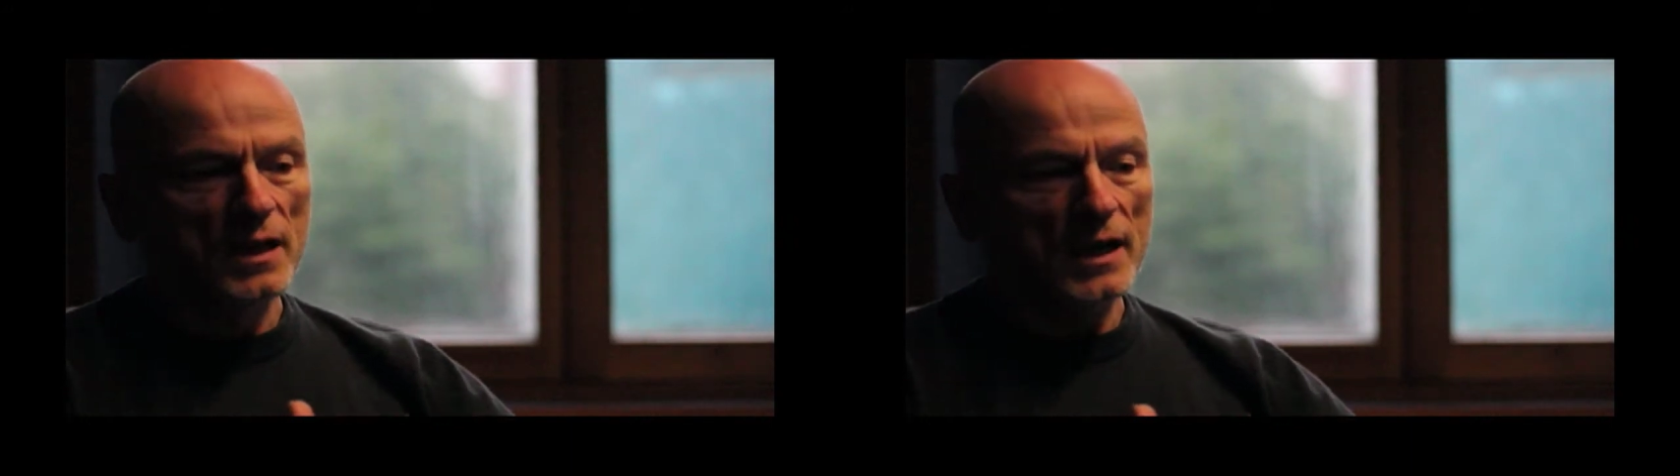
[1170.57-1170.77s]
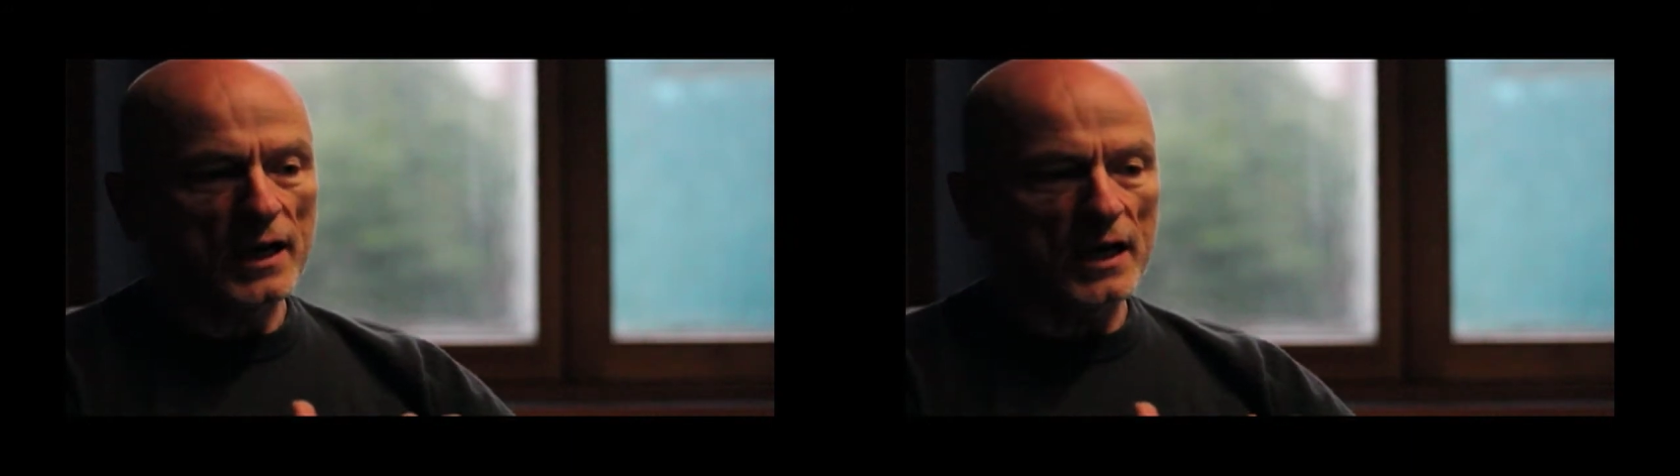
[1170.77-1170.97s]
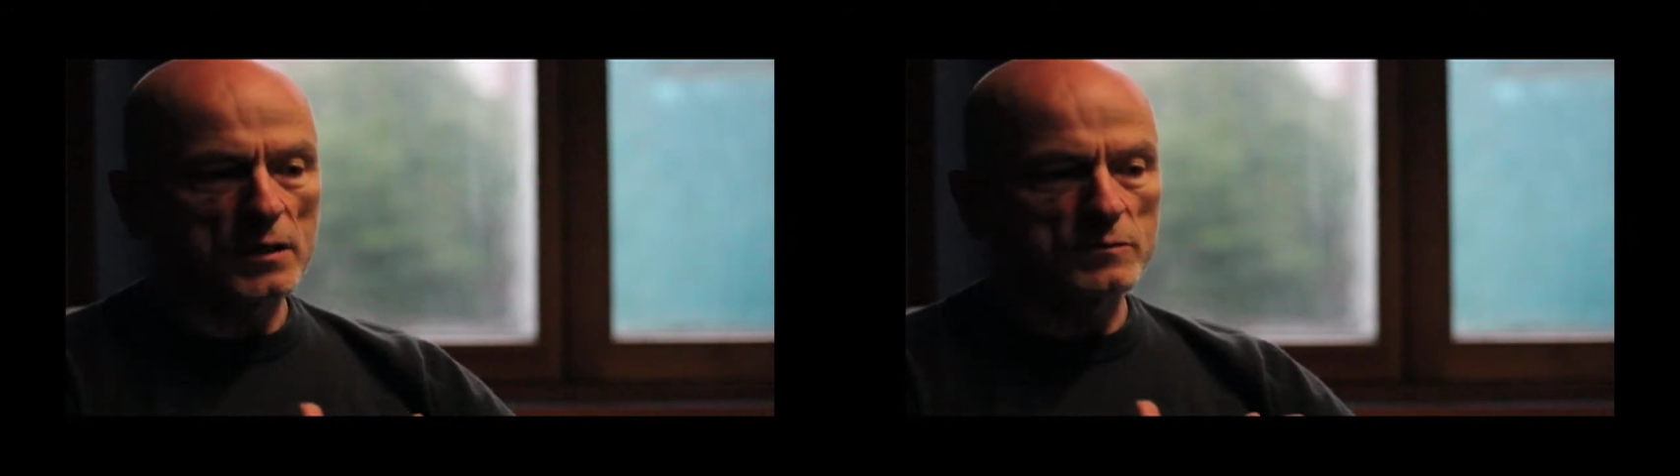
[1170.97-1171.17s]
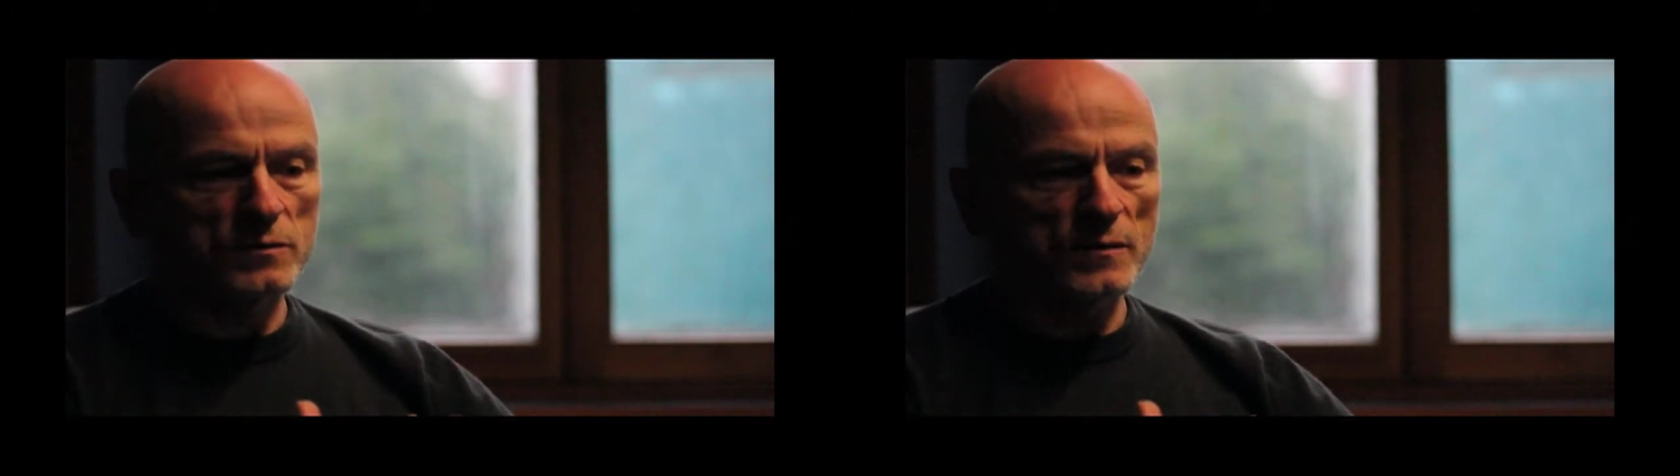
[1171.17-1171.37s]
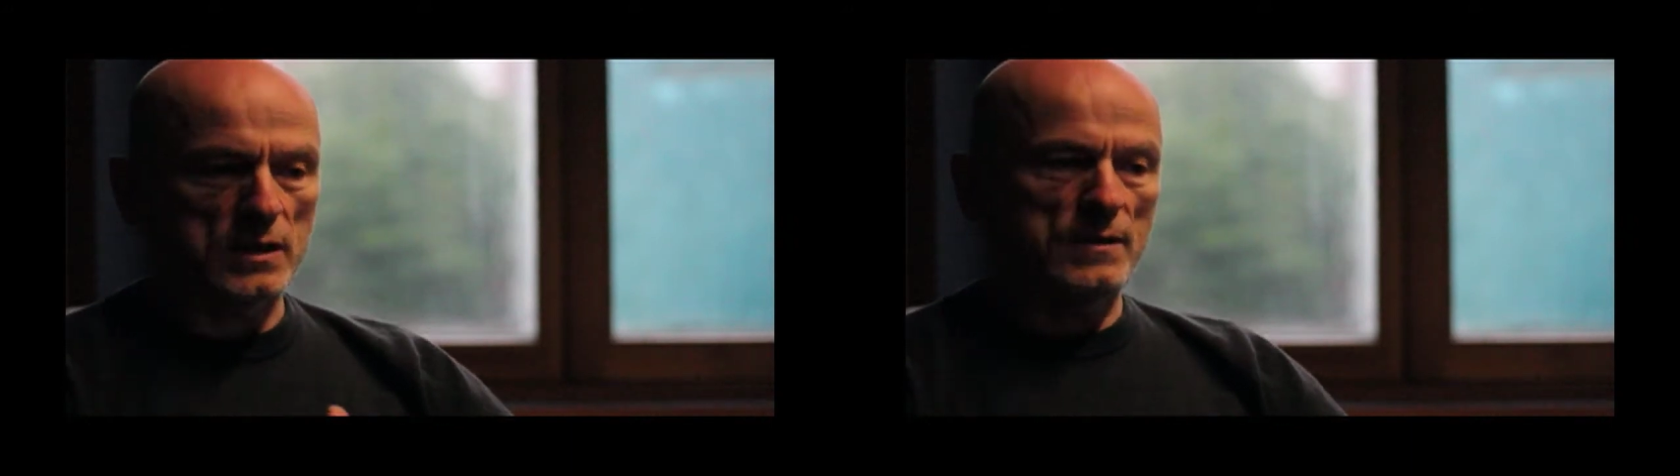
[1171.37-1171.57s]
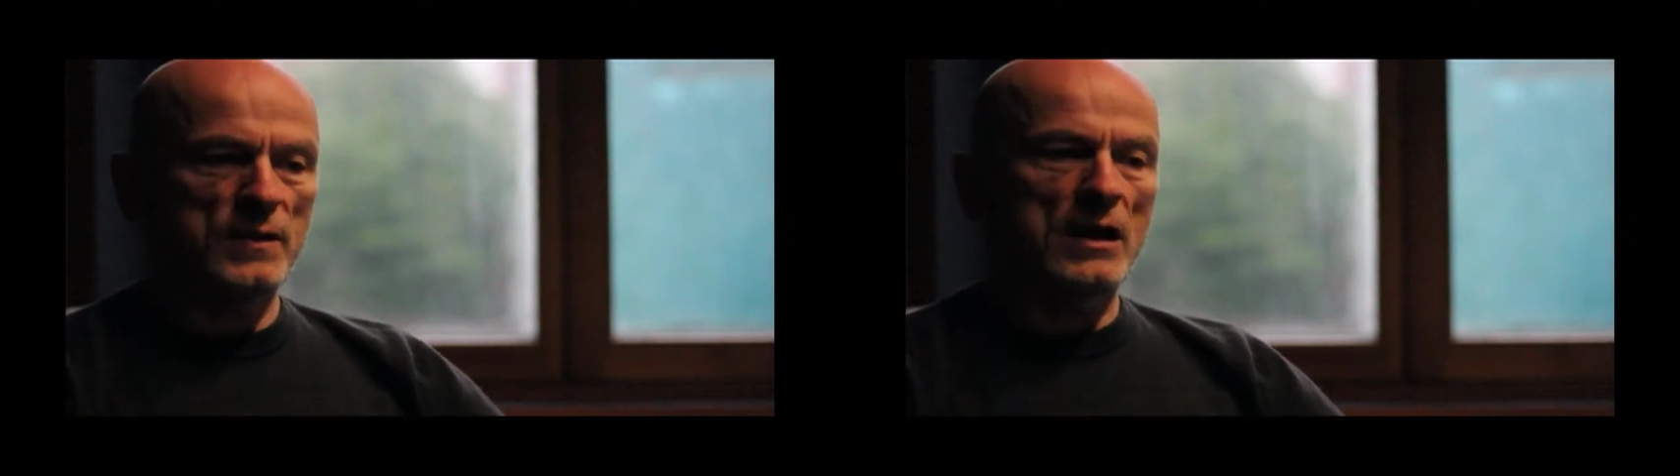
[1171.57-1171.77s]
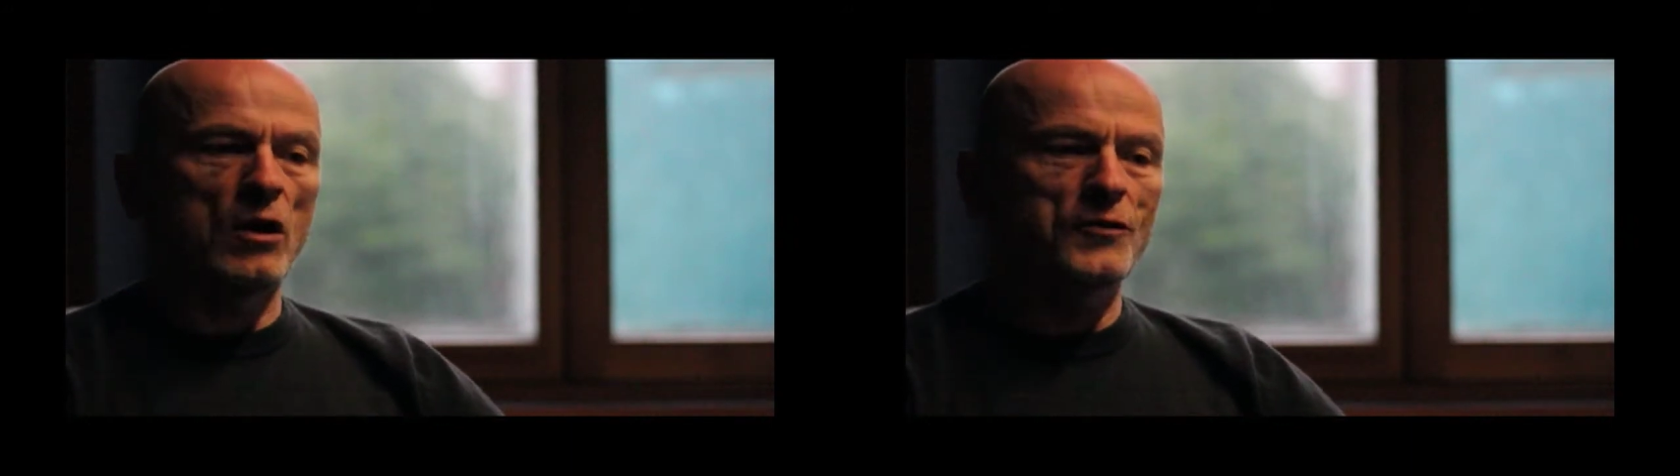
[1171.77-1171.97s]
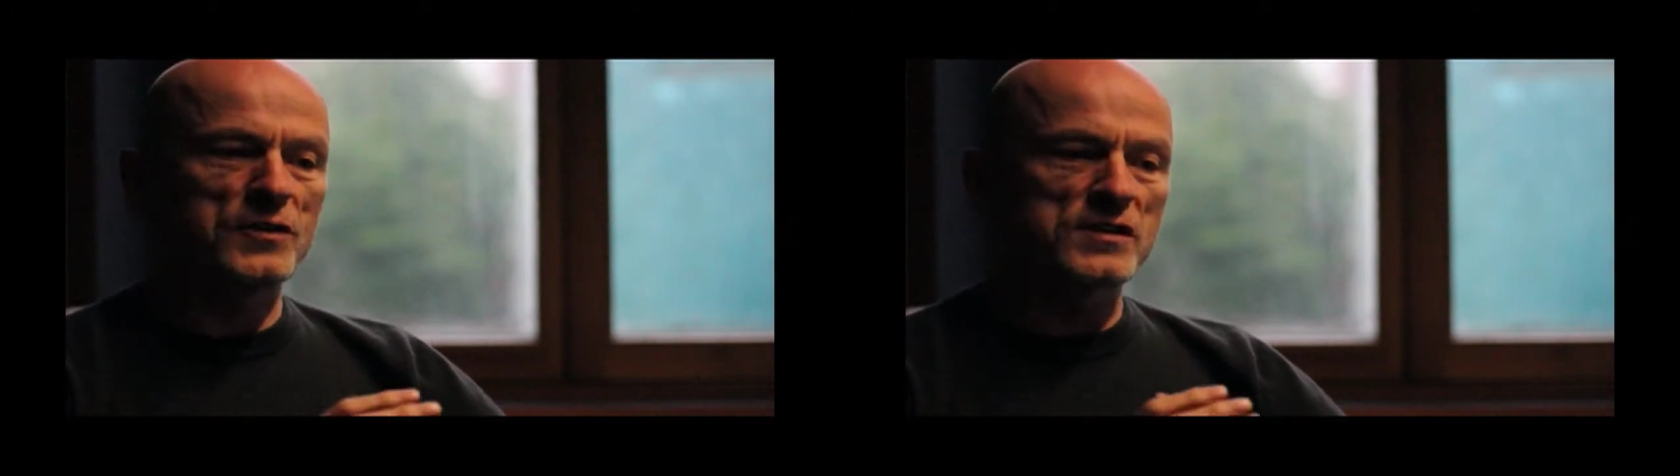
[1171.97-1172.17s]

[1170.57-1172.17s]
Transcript: There are often